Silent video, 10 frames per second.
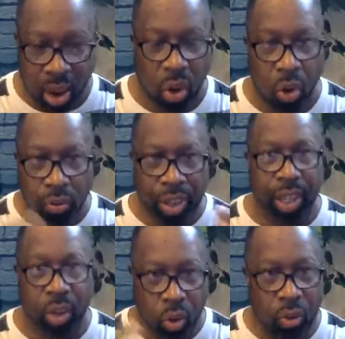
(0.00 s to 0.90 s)
over
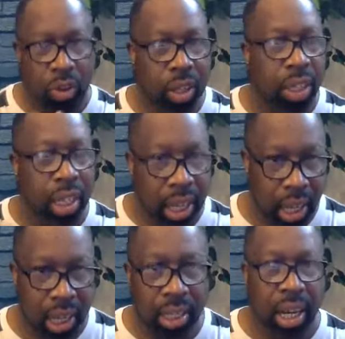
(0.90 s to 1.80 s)
and over
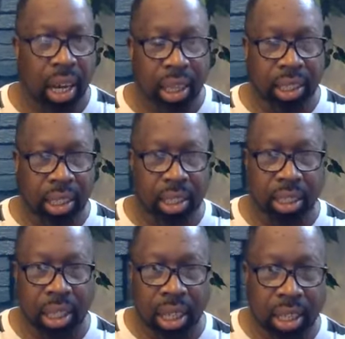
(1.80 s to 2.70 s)
again until